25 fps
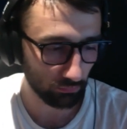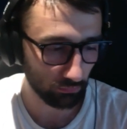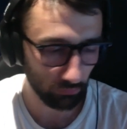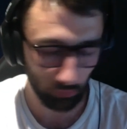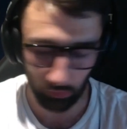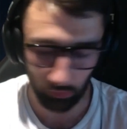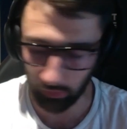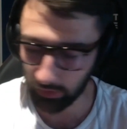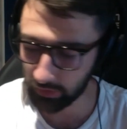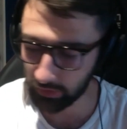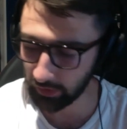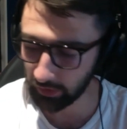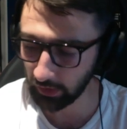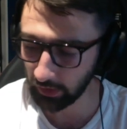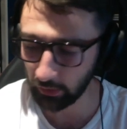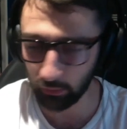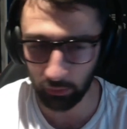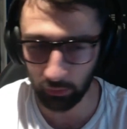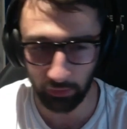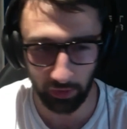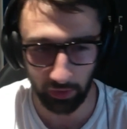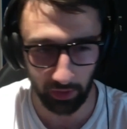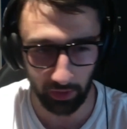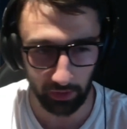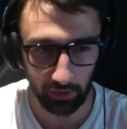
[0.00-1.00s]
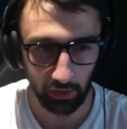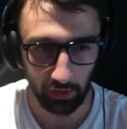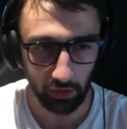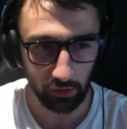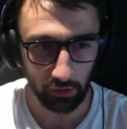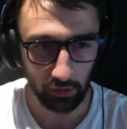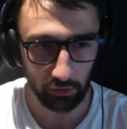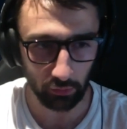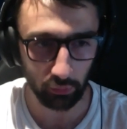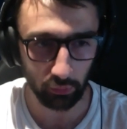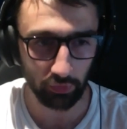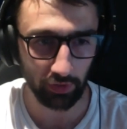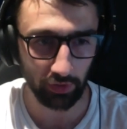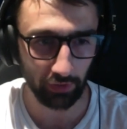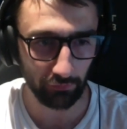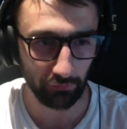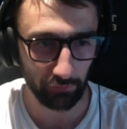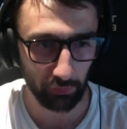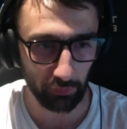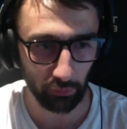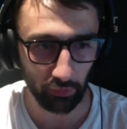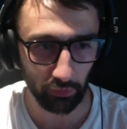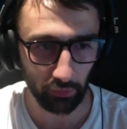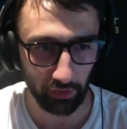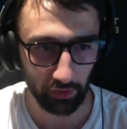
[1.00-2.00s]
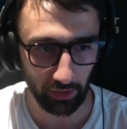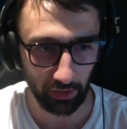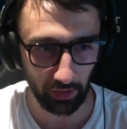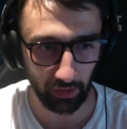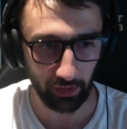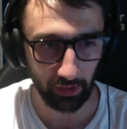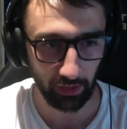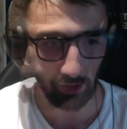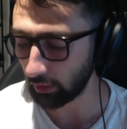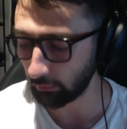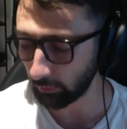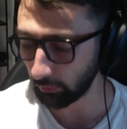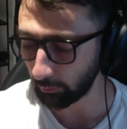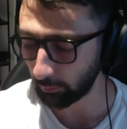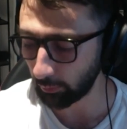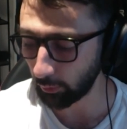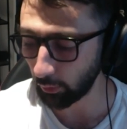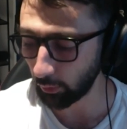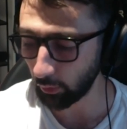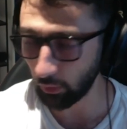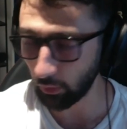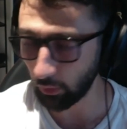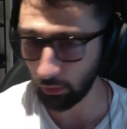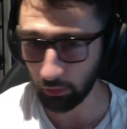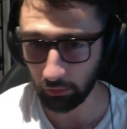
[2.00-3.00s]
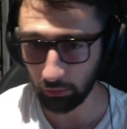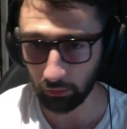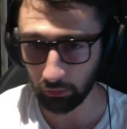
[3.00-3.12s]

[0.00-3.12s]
on a single day, you will definitely want to get a report